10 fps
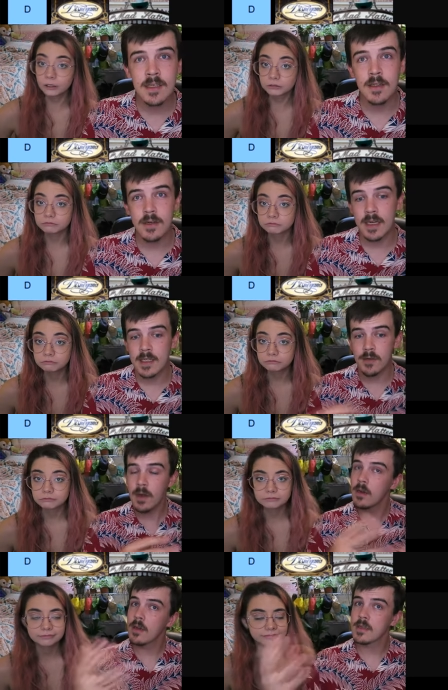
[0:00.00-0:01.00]
Speaker 1: a location
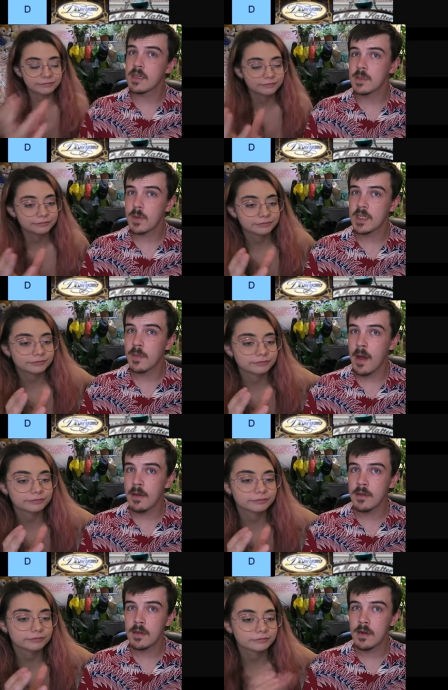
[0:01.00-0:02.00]
right alongside Splash
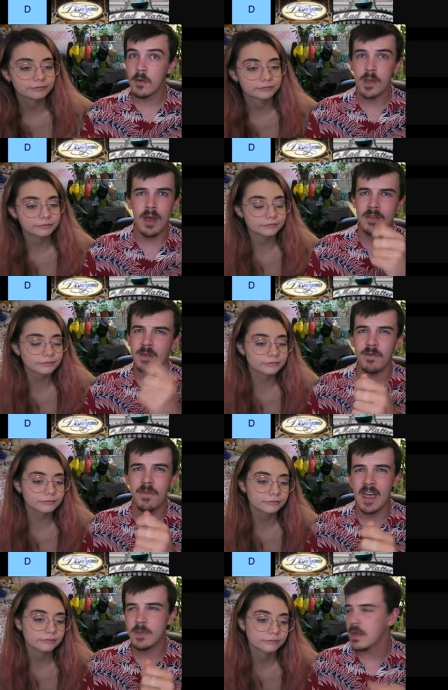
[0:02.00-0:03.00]
Mountain. You know, when you have a
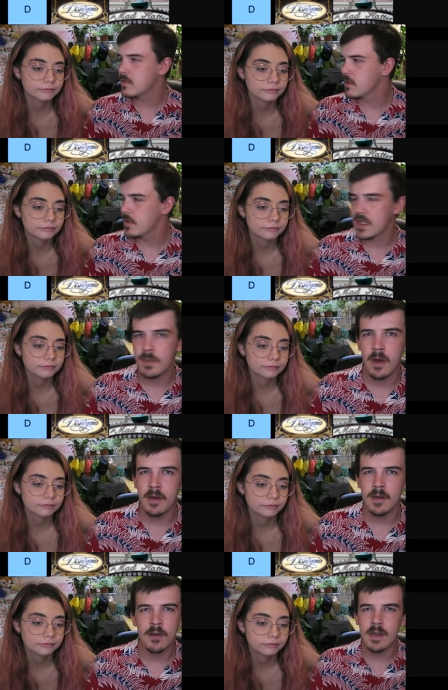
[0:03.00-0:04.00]
fast pass for Splash
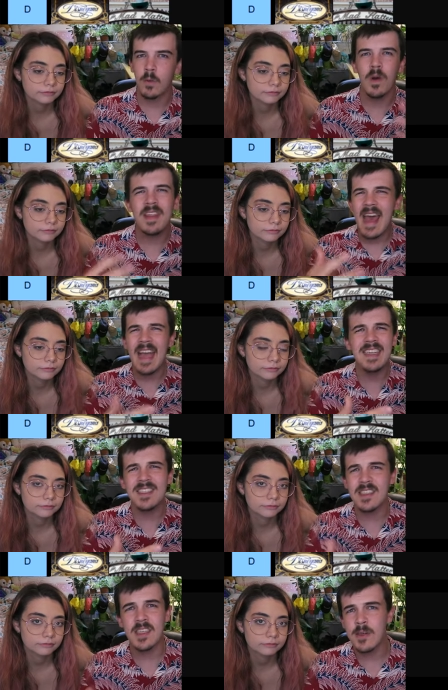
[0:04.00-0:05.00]
Mountain, and you're like, where the heck
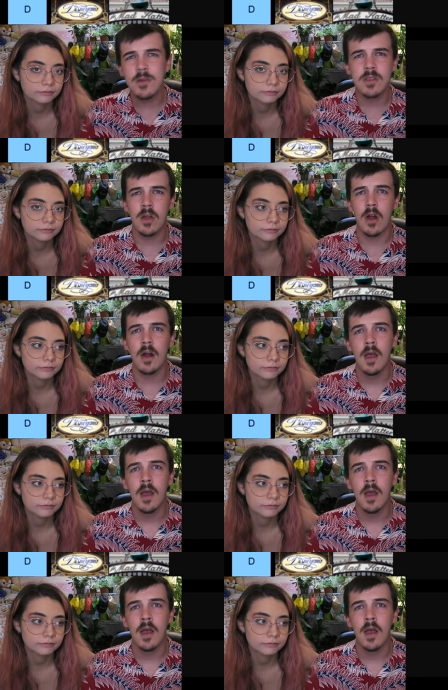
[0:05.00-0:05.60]
does a queue start?